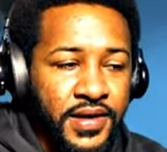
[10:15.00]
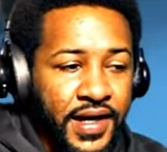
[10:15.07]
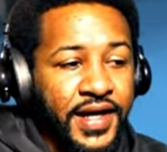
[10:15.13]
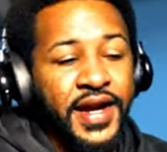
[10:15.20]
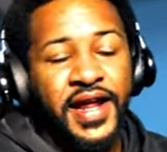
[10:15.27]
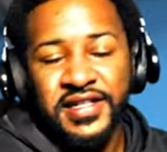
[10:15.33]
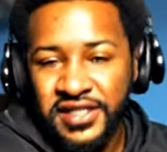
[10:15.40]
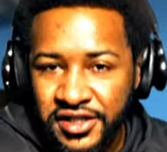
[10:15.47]
yeah,
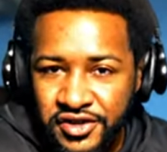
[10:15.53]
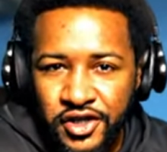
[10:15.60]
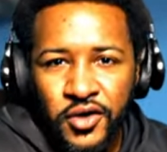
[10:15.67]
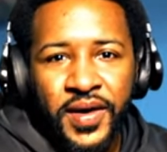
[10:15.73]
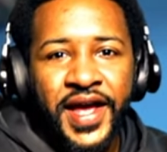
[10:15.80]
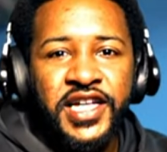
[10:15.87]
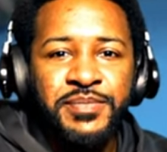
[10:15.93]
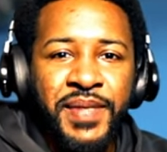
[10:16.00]
now sit
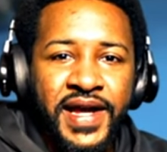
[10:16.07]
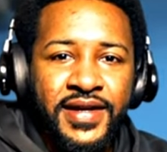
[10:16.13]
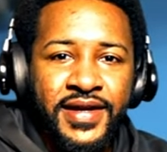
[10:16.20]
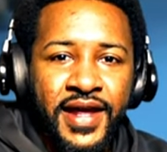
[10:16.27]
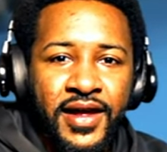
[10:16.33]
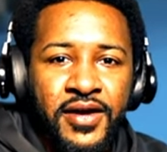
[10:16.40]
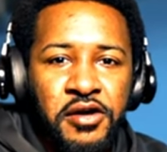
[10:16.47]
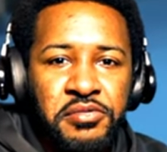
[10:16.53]
your ass back
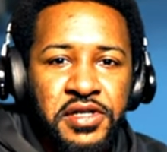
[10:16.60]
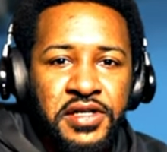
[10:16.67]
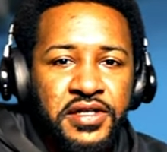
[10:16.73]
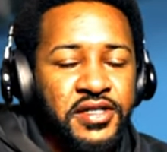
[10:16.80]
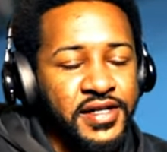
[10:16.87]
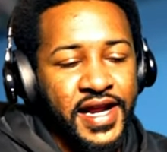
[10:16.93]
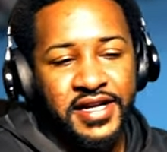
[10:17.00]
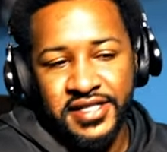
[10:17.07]
down, homie.
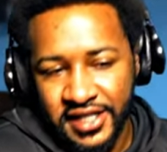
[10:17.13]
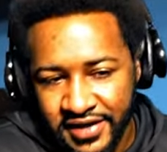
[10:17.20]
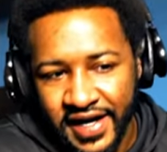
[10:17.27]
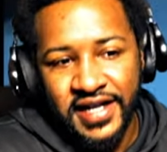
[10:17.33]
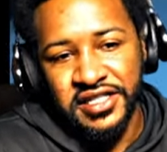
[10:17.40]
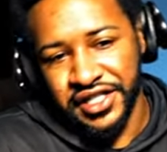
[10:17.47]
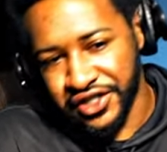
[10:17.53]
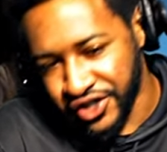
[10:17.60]

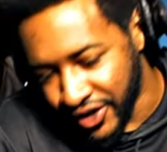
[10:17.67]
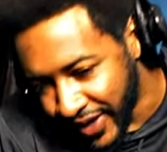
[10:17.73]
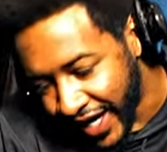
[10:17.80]
Now sit your